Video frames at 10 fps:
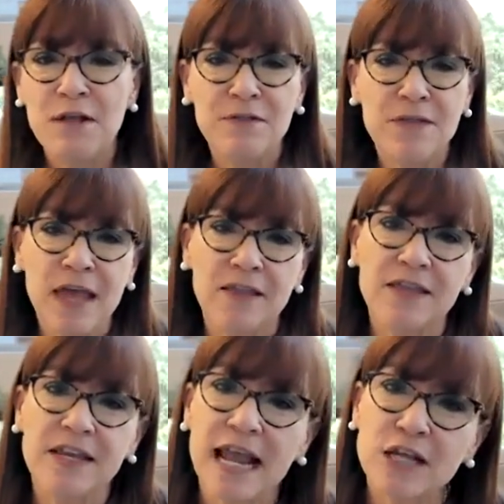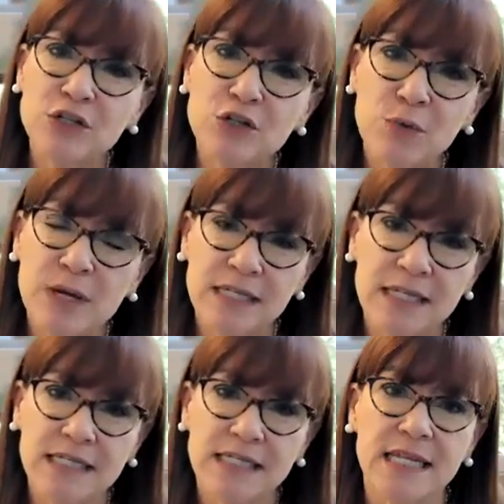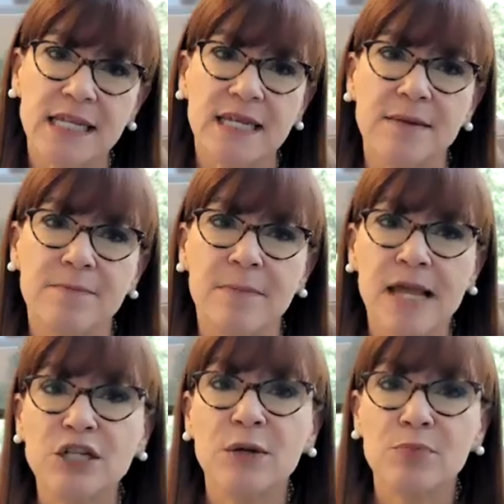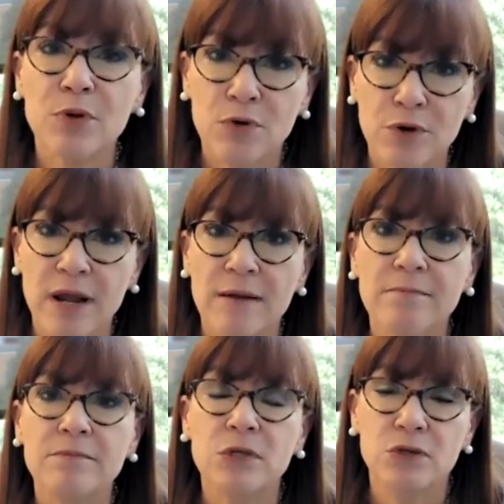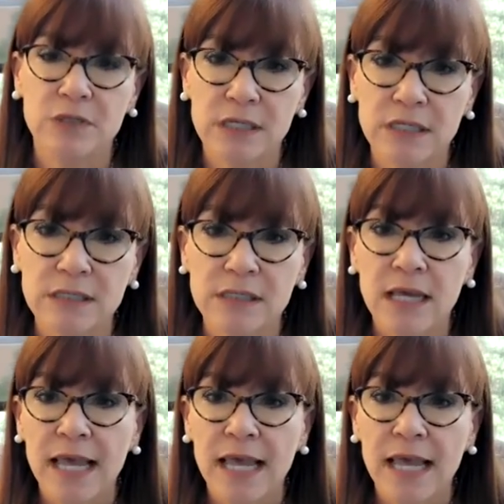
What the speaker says: that the National Residency Matching Program uses.